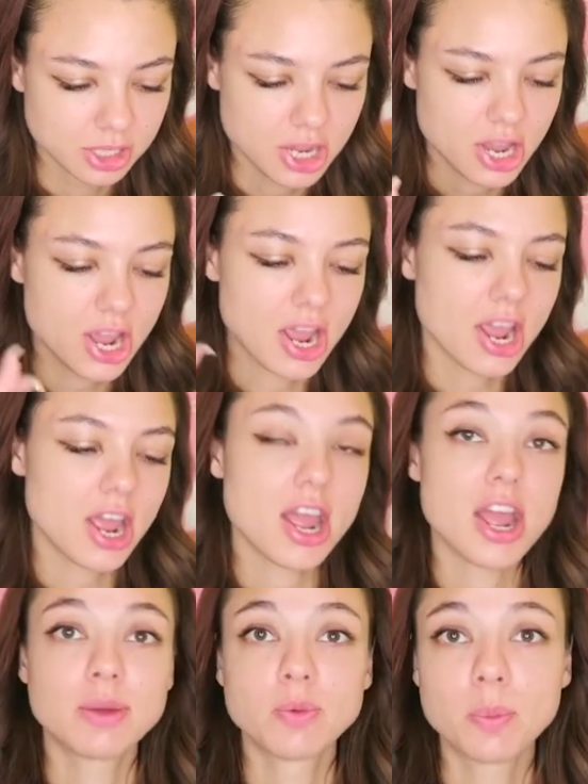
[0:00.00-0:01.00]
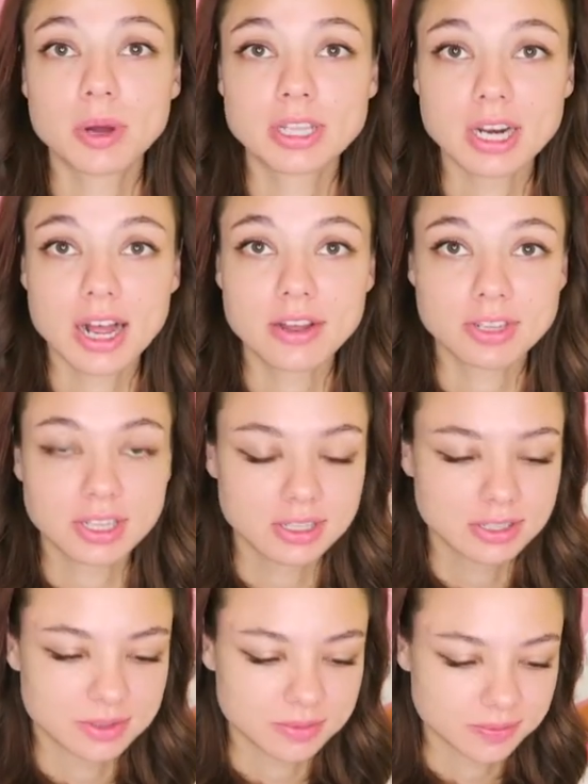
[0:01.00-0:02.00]
Yay, he likes
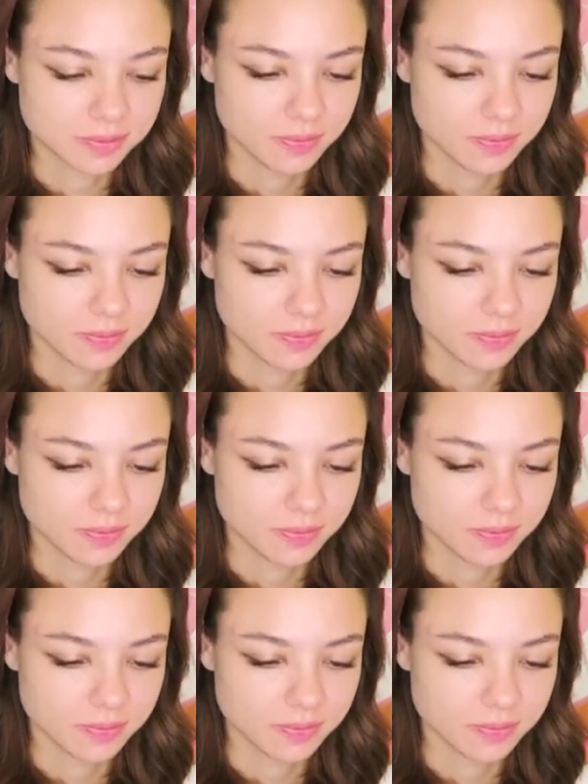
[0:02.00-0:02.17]
it.